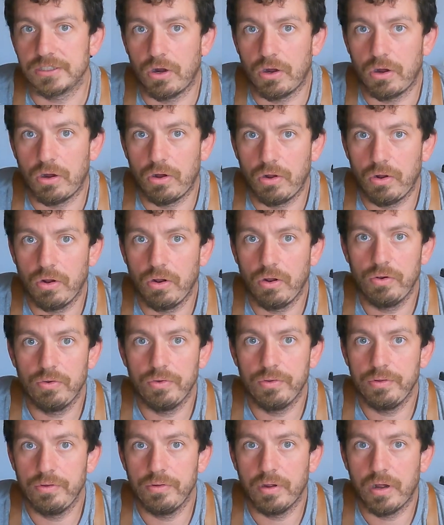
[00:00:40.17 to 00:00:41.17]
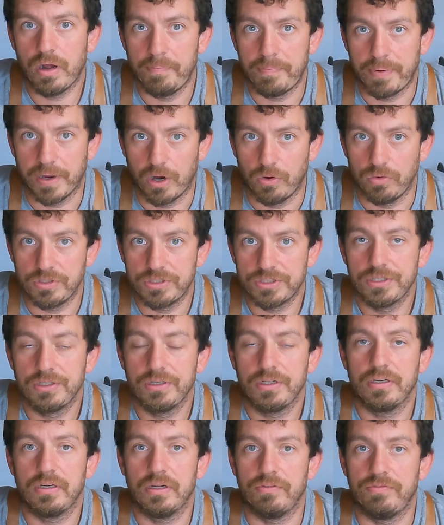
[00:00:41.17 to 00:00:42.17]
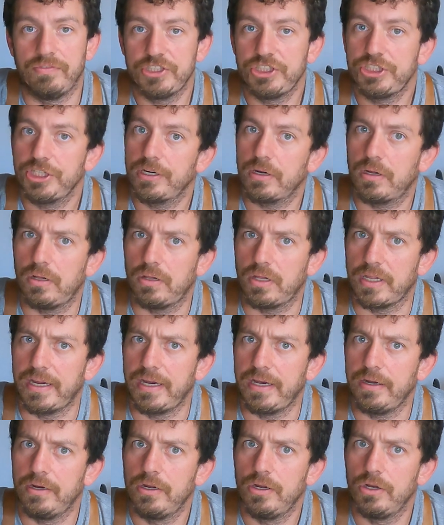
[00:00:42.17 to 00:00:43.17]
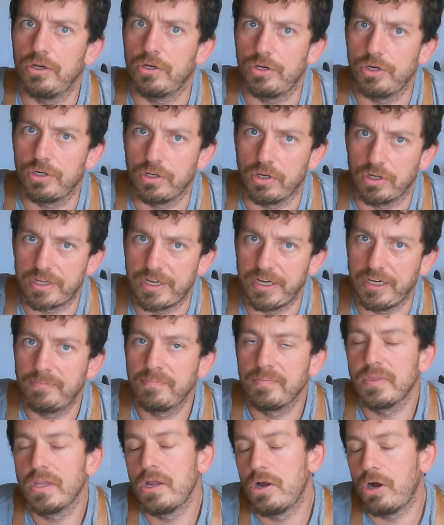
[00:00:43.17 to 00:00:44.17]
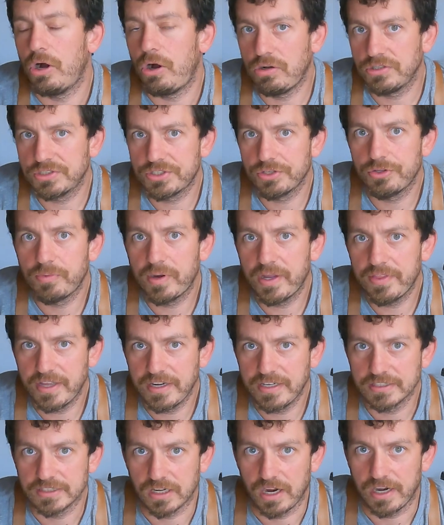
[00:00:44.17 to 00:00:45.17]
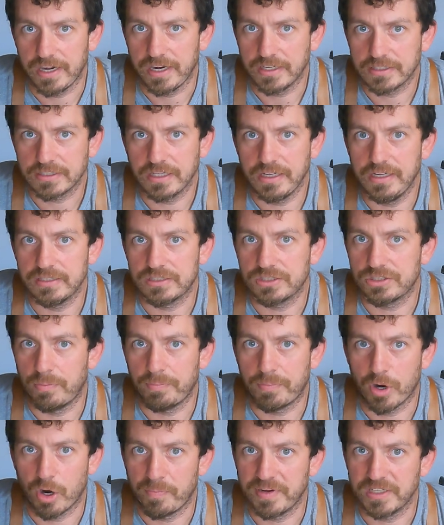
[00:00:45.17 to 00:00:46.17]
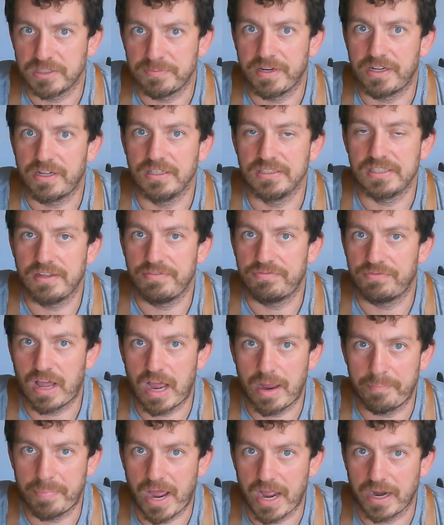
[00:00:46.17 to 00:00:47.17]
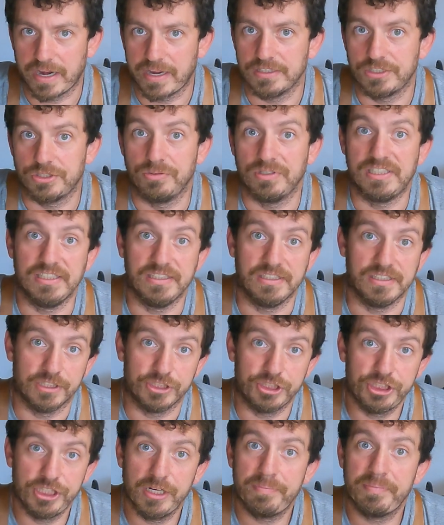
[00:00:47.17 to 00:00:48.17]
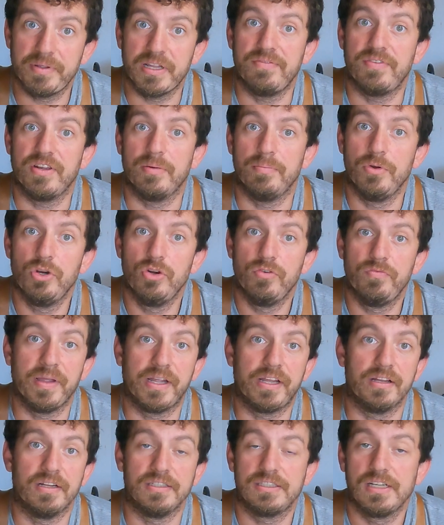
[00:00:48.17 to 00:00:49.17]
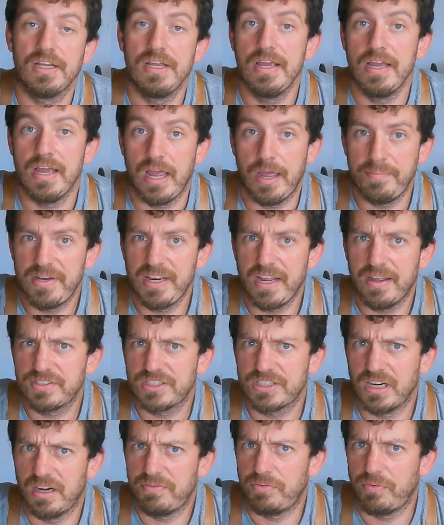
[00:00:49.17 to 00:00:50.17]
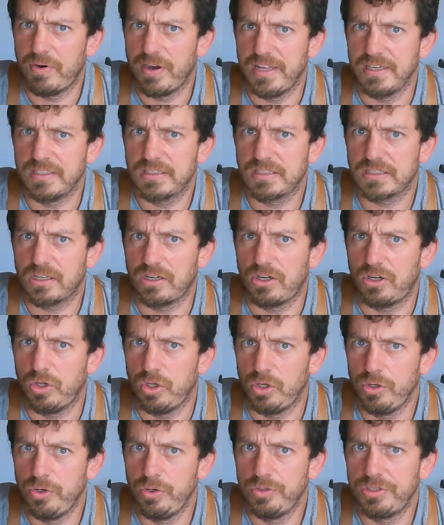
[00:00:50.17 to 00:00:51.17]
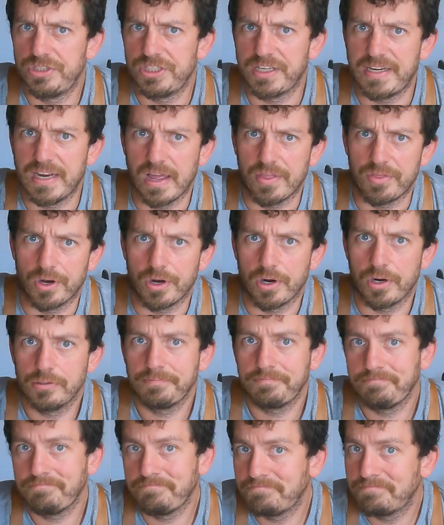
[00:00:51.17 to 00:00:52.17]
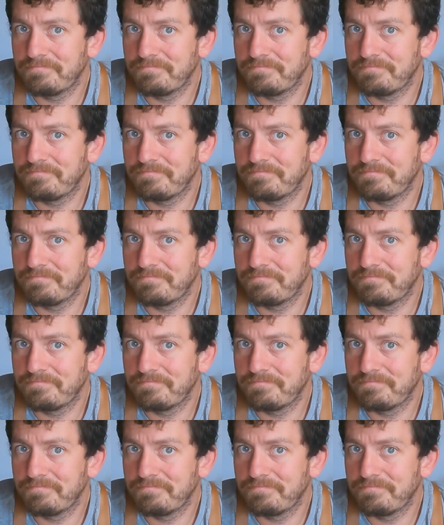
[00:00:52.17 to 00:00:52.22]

is all about efficient, clean, good looking. Also, the way they design it, it's on purpose because they flat pack it so it's easy to ship, easy to move because MDF stuff, when it's glued together,